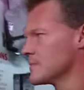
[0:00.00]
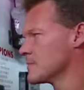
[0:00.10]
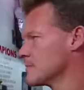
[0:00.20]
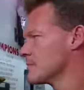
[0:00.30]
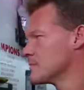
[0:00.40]

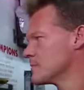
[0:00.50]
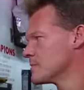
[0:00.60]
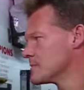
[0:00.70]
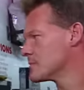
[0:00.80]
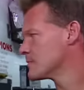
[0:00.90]

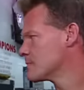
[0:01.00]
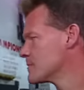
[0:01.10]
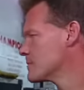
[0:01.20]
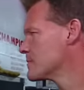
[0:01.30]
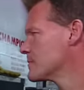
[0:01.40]

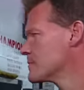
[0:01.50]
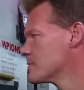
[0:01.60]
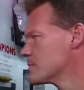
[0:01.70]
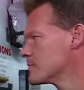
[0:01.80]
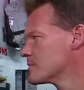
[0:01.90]

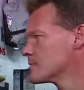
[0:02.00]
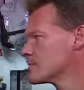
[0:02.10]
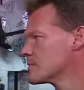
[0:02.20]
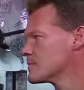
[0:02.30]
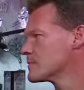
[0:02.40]

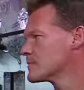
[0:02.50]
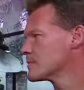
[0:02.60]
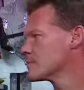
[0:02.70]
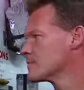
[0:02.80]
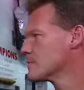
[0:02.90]

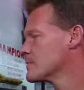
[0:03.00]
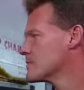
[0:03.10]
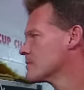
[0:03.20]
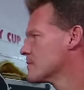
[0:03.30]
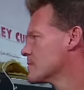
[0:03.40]

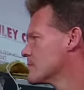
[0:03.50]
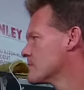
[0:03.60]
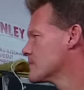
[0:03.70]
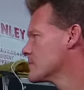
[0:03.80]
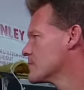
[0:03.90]

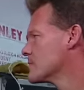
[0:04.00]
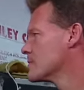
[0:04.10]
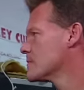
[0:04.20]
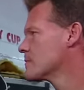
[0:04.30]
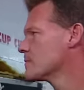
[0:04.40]

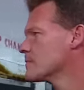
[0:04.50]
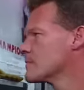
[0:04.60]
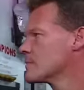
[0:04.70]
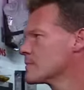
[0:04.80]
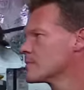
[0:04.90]

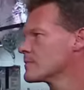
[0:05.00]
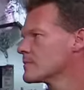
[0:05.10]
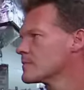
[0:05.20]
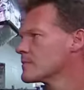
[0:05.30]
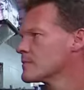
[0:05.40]

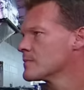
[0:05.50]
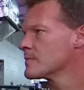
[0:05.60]
[no speech]